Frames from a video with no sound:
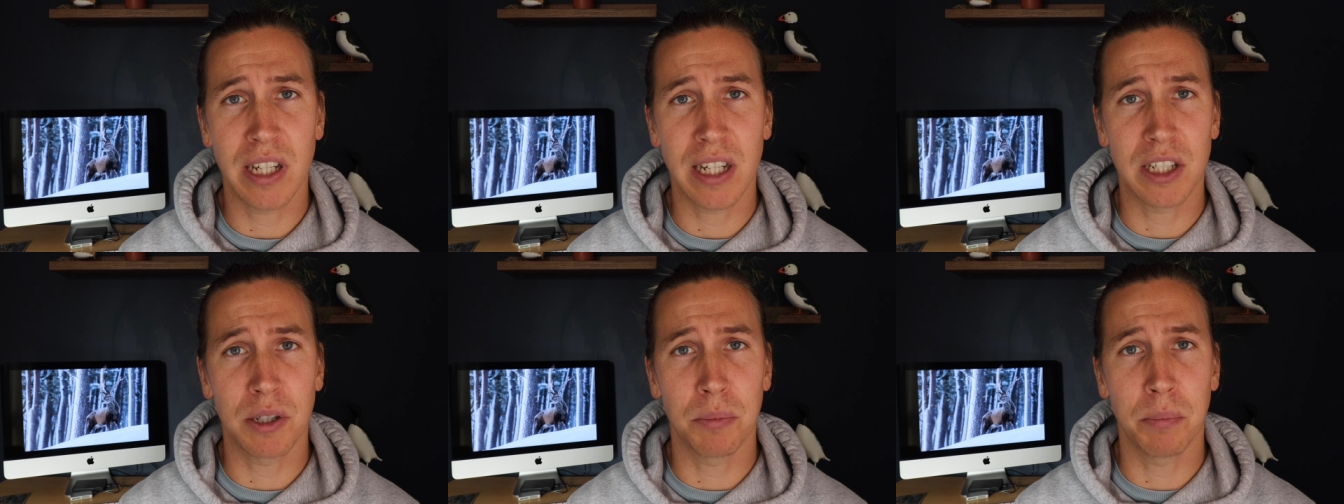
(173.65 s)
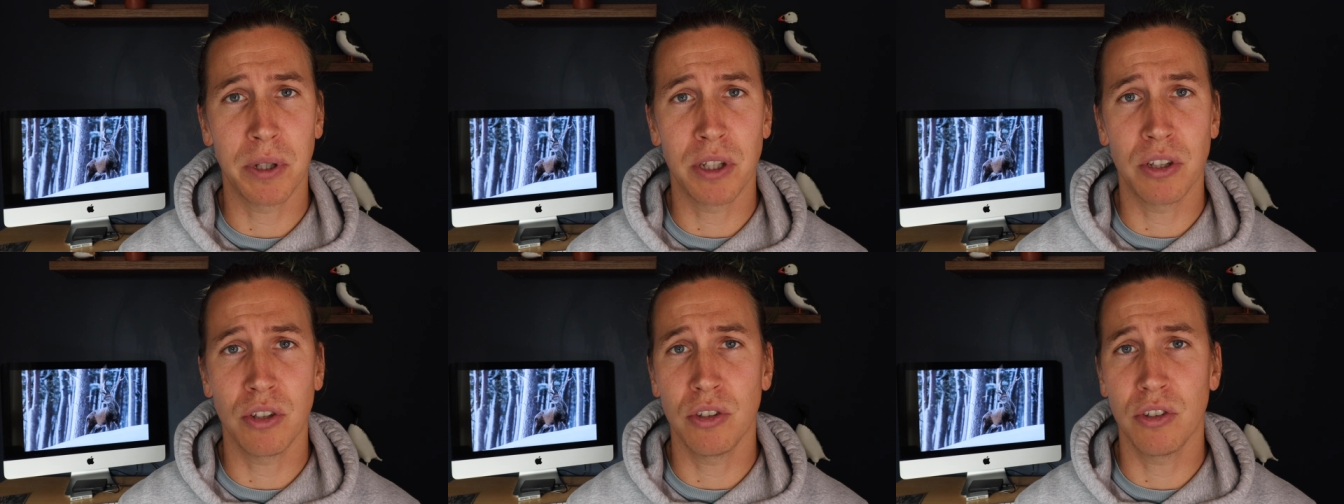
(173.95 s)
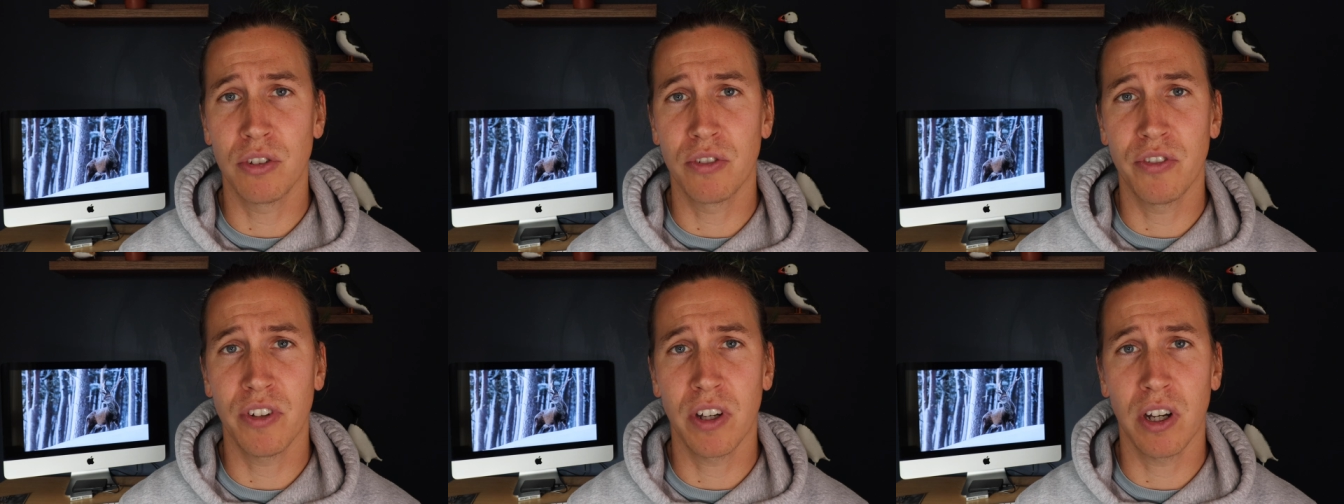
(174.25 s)
it can be
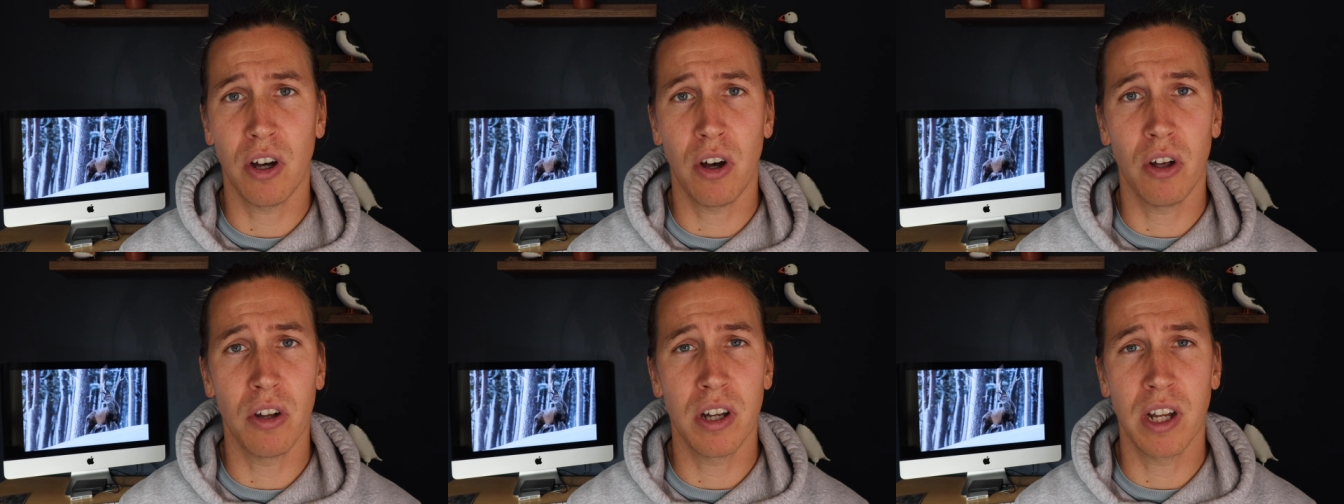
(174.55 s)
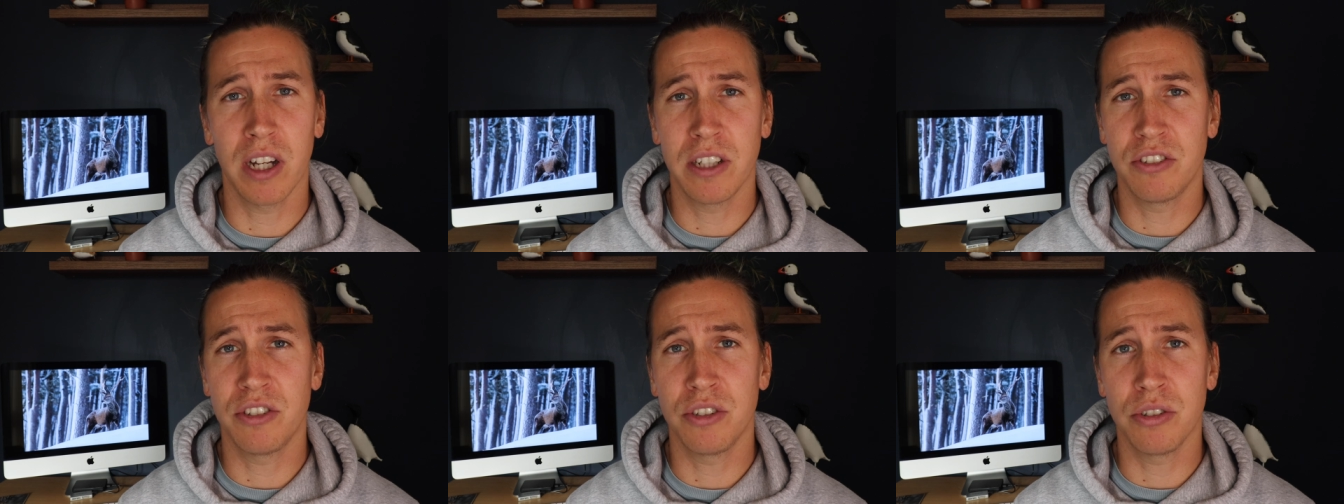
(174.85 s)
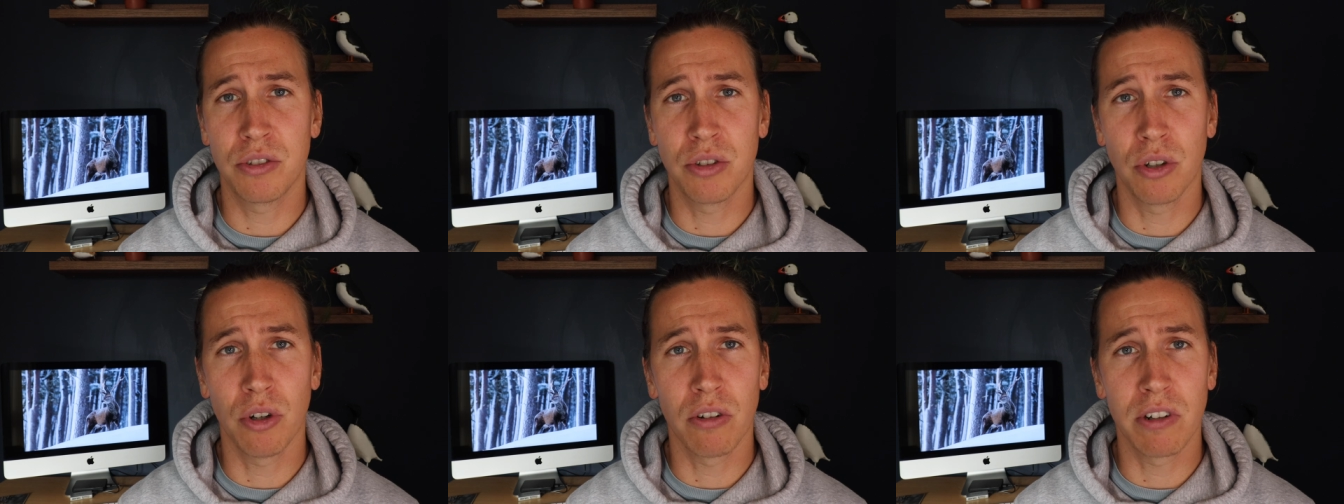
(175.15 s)
used for online
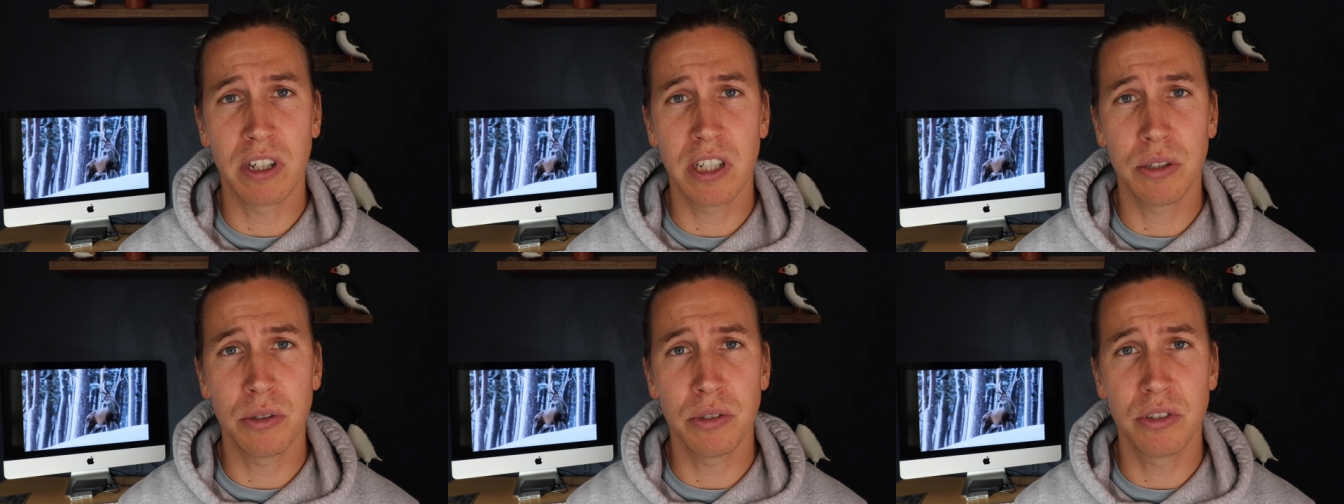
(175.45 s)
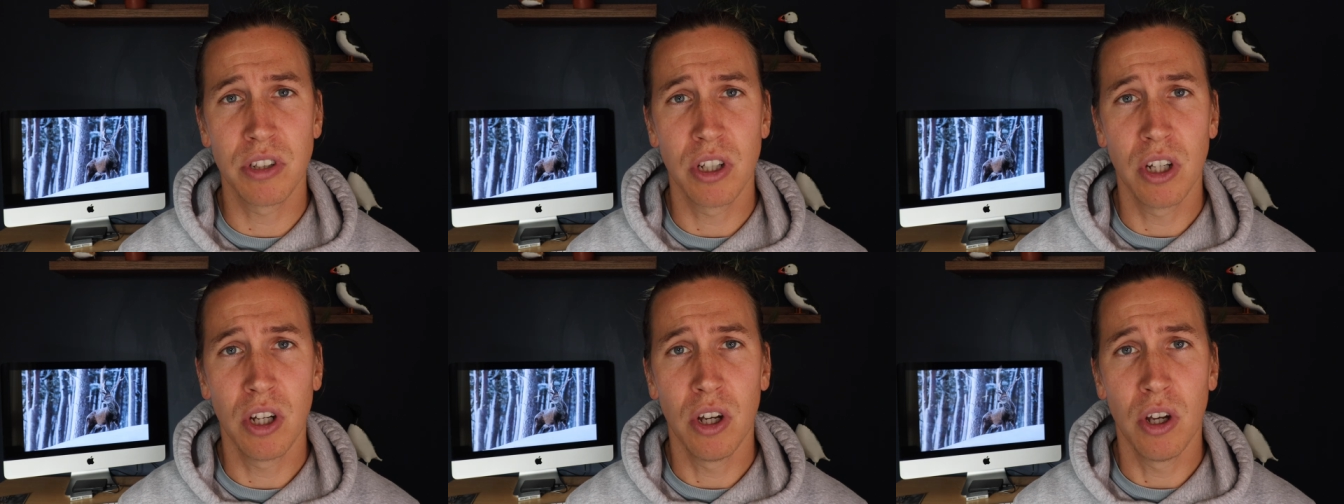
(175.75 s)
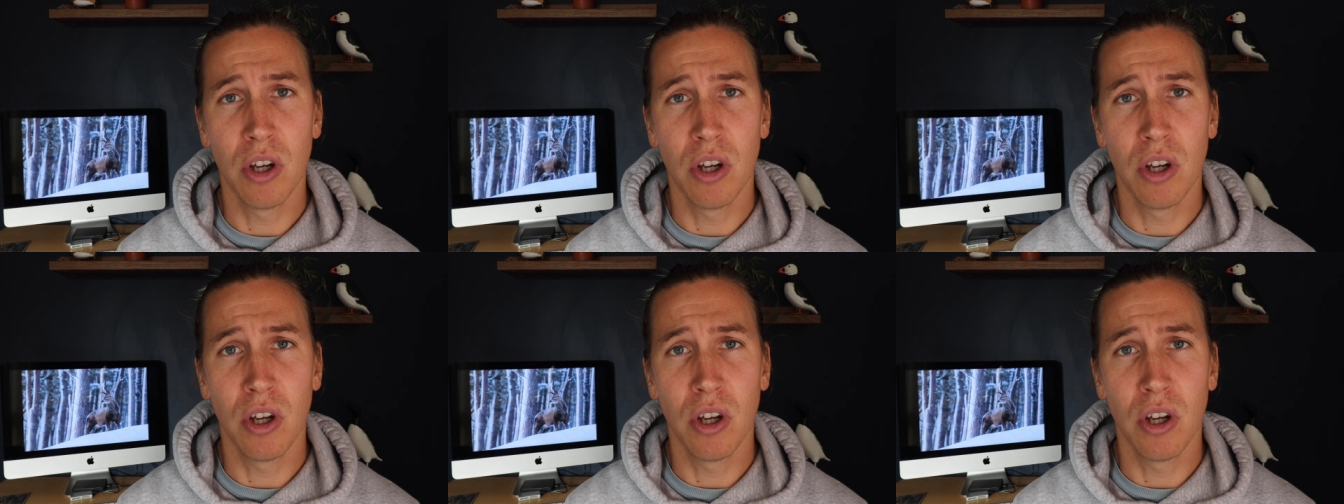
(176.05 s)
tutorials,